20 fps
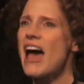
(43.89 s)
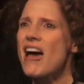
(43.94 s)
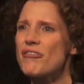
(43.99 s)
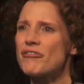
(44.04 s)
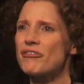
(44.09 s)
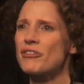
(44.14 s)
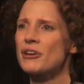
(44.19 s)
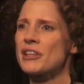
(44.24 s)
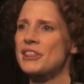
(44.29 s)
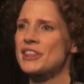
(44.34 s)

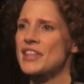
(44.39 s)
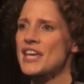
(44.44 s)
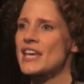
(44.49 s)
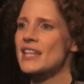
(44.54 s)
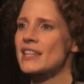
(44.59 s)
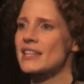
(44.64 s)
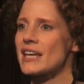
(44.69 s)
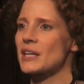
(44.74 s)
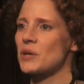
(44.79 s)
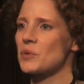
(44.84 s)

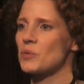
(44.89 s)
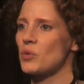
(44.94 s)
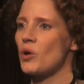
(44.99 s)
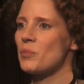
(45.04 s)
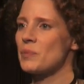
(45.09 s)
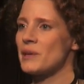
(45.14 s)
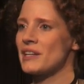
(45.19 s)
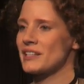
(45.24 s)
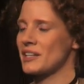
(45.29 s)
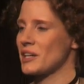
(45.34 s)
everything that a
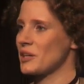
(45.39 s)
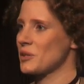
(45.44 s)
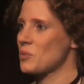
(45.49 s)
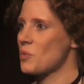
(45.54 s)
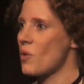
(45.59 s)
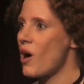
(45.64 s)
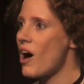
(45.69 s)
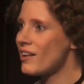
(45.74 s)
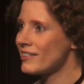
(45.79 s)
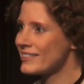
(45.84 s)
woman
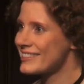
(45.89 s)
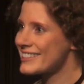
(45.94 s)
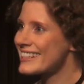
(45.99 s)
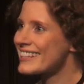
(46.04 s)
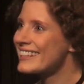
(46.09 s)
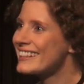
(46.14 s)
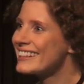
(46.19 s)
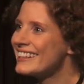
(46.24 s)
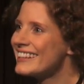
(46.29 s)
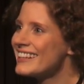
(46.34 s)
could
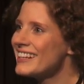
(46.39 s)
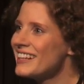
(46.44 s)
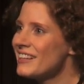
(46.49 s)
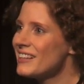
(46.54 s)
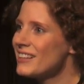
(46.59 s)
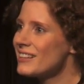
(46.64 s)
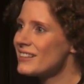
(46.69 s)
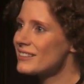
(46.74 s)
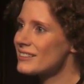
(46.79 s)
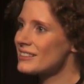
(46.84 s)
want.
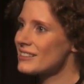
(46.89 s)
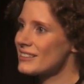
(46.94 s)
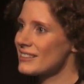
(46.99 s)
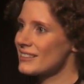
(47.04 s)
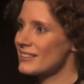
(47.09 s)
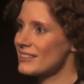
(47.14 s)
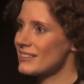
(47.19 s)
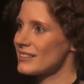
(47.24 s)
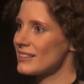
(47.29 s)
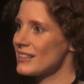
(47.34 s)

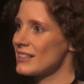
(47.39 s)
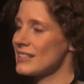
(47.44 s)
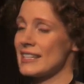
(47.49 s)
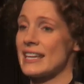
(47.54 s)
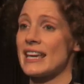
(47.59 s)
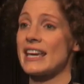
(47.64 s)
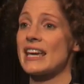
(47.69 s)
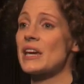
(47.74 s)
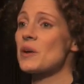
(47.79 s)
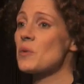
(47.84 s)

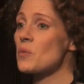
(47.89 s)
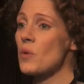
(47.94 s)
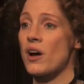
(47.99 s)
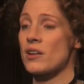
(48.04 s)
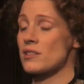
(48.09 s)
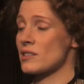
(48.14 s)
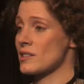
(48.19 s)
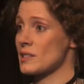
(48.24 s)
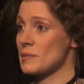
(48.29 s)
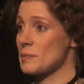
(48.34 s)
And he
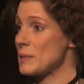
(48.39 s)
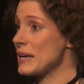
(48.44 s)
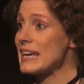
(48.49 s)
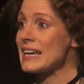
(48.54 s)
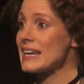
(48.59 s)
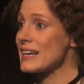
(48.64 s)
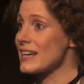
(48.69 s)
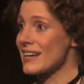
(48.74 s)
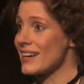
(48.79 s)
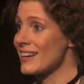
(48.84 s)
wants
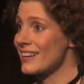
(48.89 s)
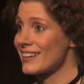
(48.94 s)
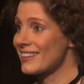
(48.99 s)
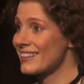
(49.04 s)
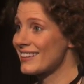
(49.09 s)
me.